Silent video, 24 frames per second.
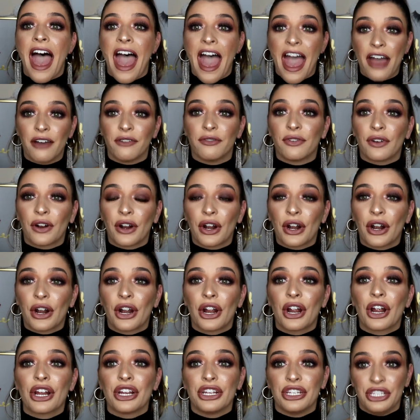
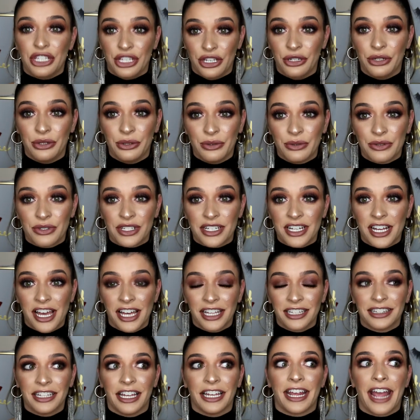ever used,
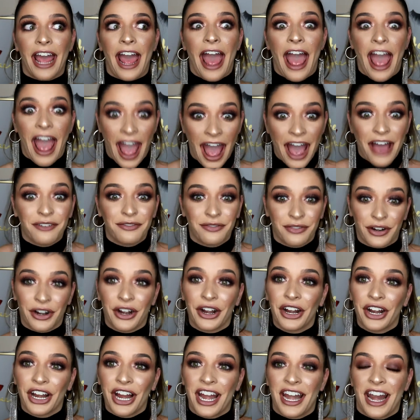like
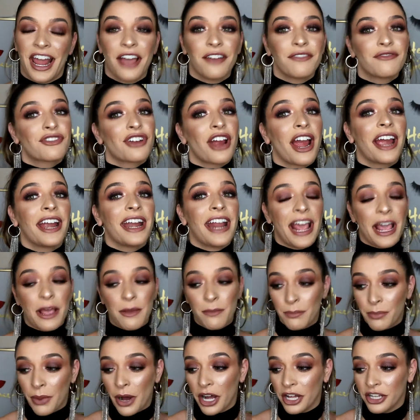ever. And I've tried a
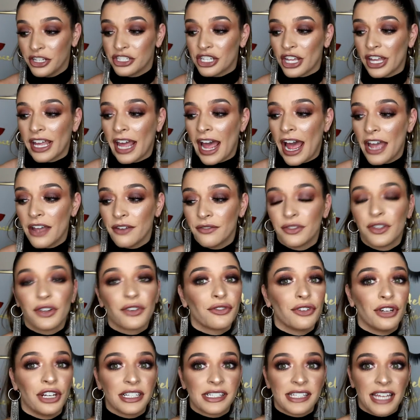bunch. Like I have the
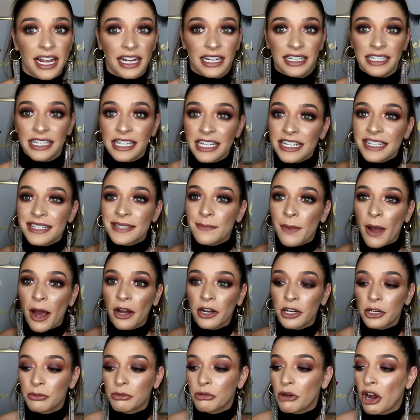Real Techniques
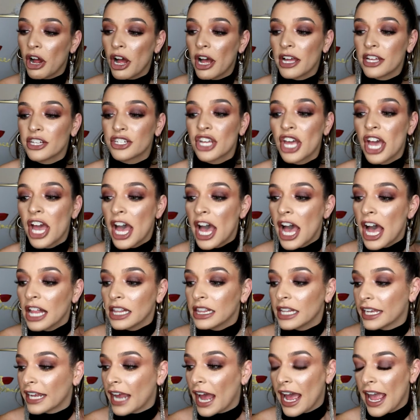powder brush.
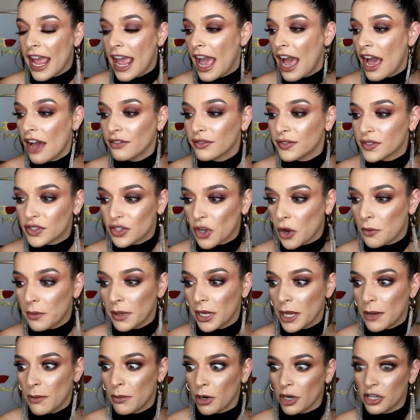Like I have so
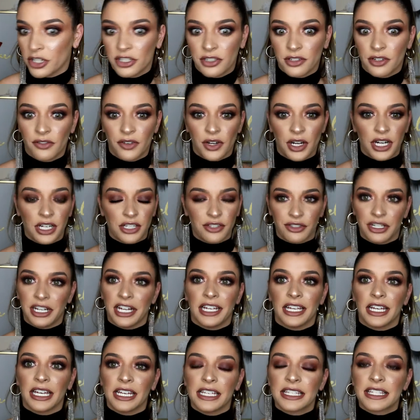many brushes over here, it's
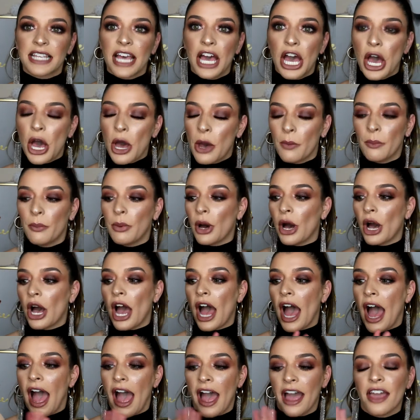ridiculous.
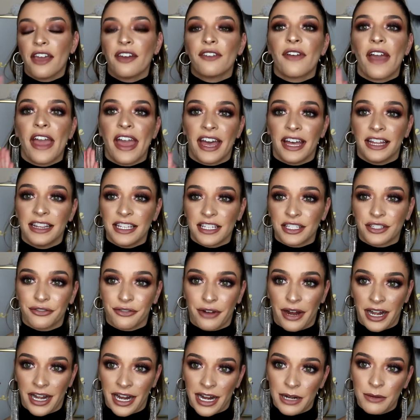But I have had this
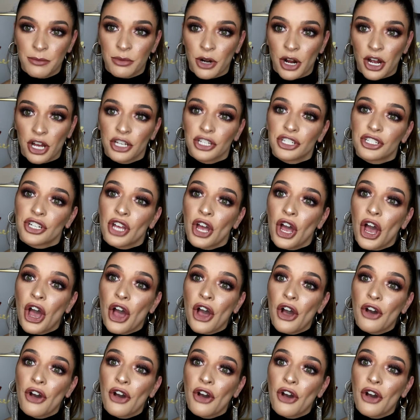Rite Aid brush